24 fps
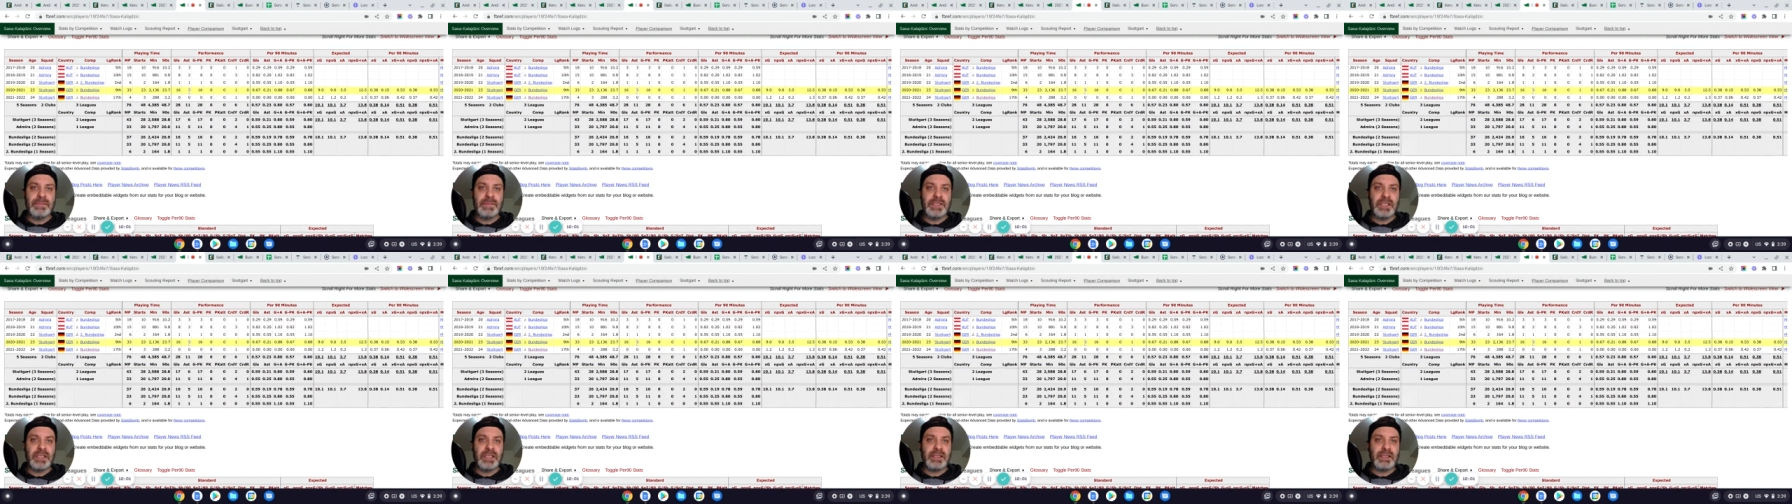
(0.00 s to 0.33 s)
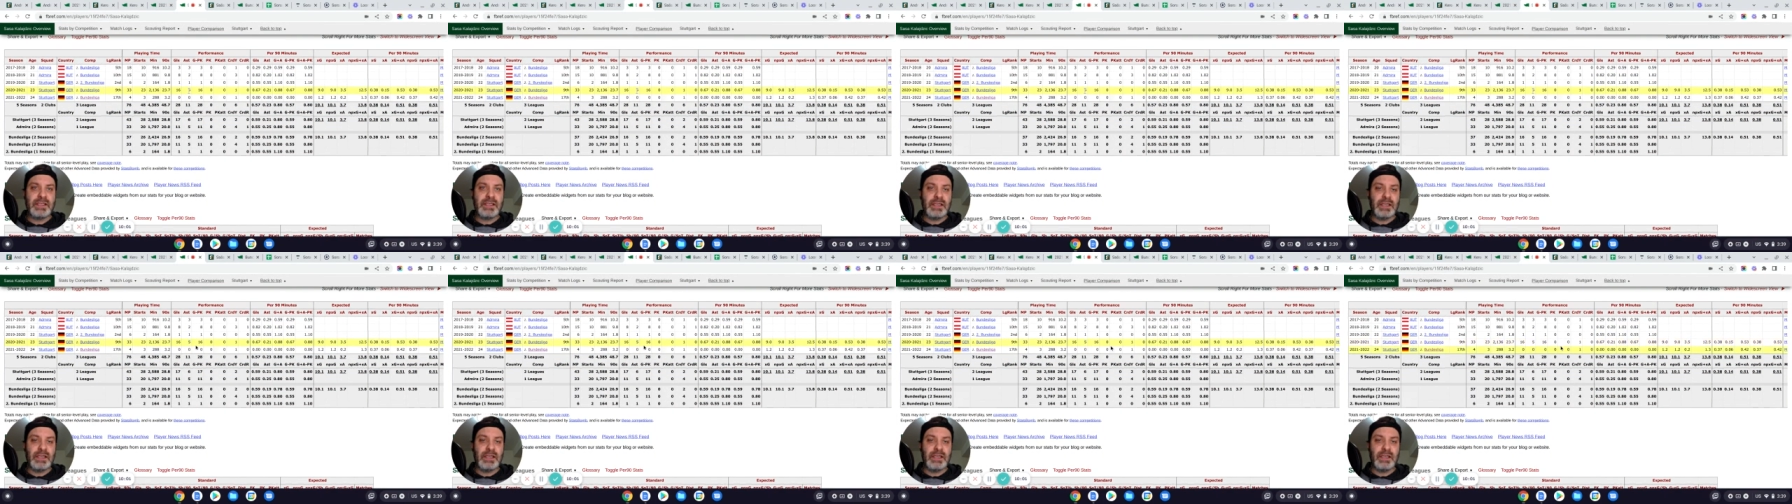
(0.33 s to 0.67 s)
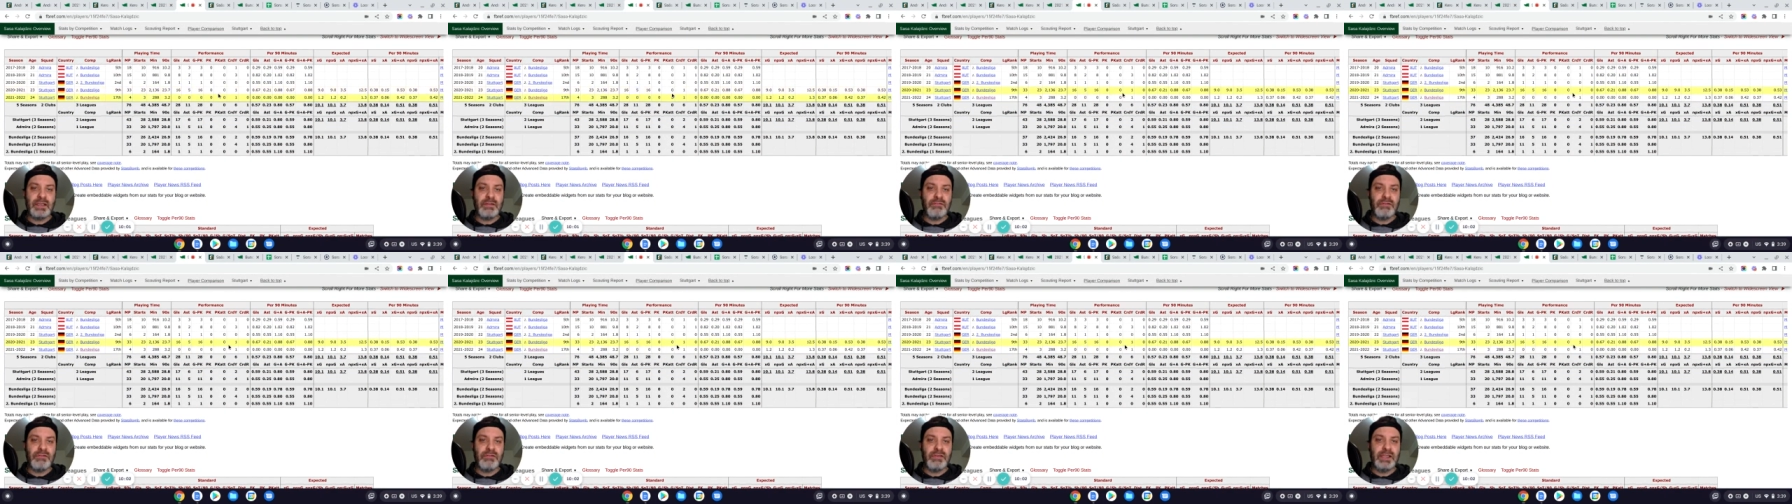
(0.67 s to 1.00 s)
just
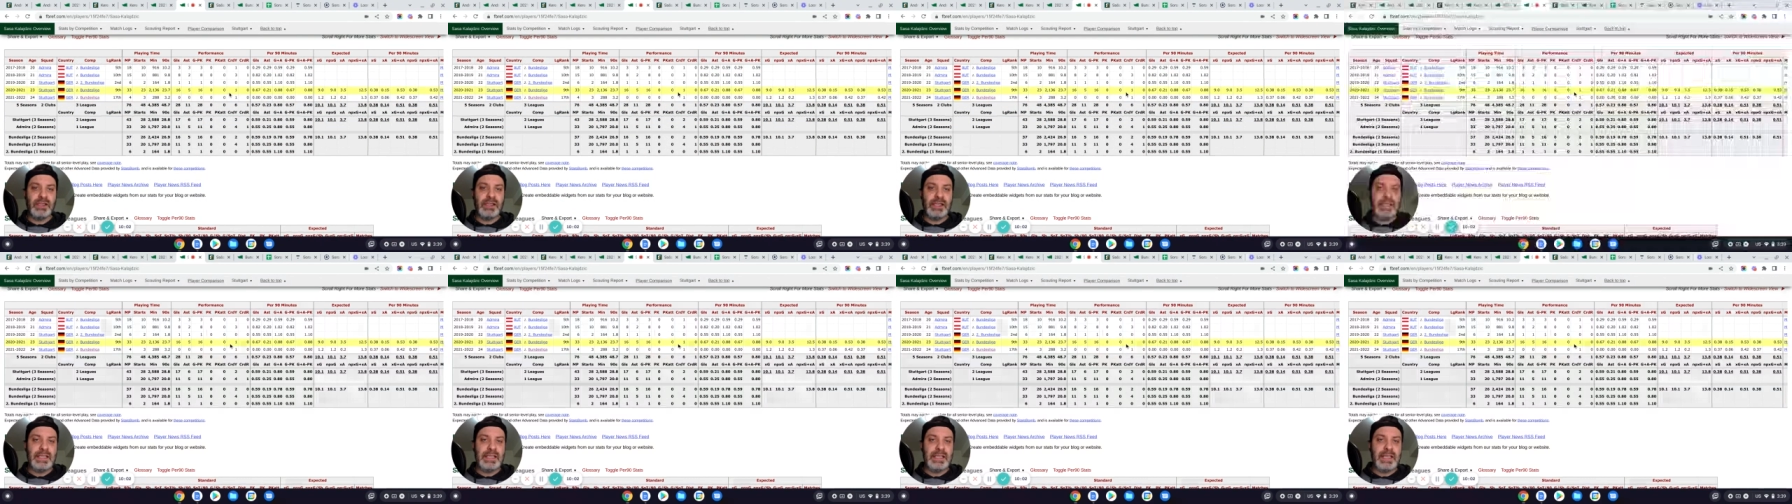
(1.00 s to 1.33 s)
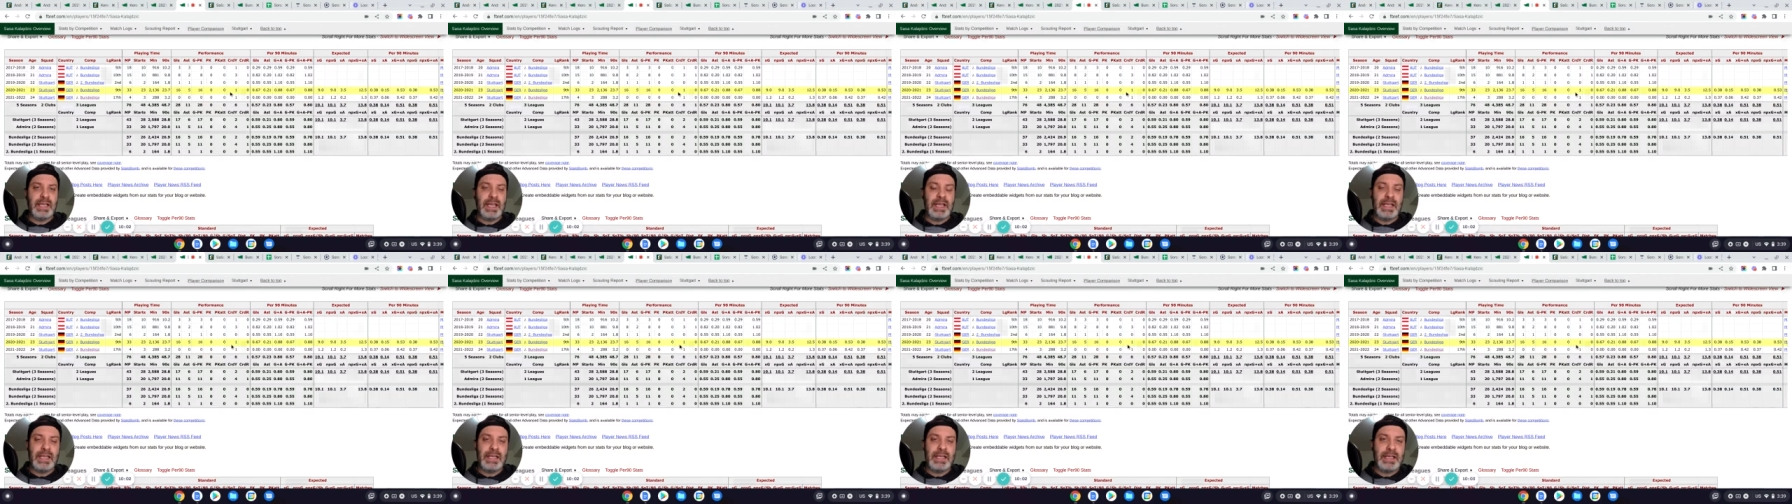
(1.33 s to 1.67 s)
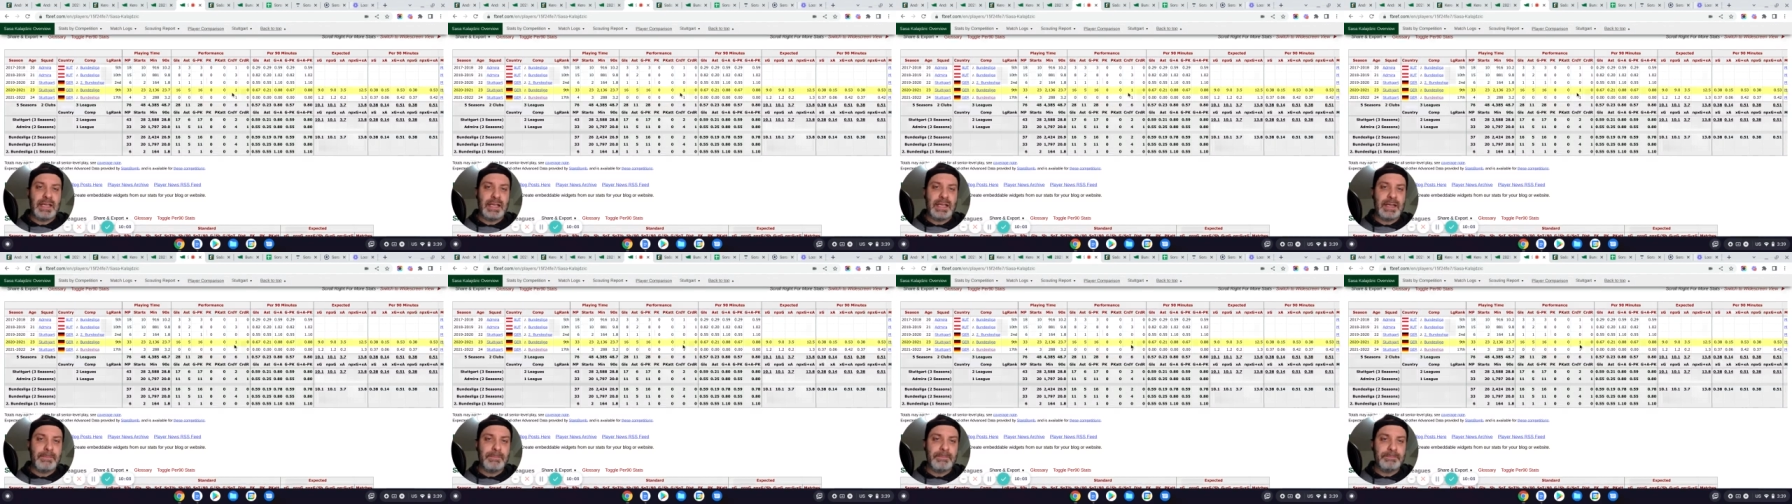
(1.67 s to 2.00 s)
really
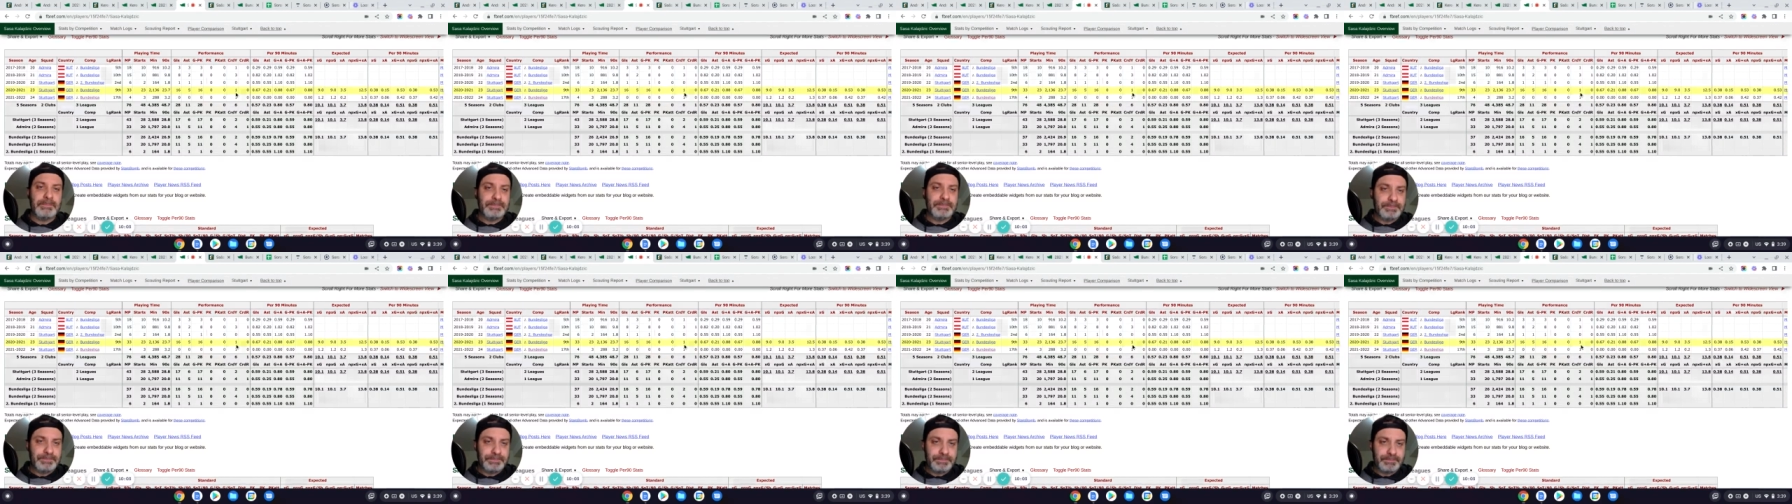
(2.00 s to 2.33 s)
a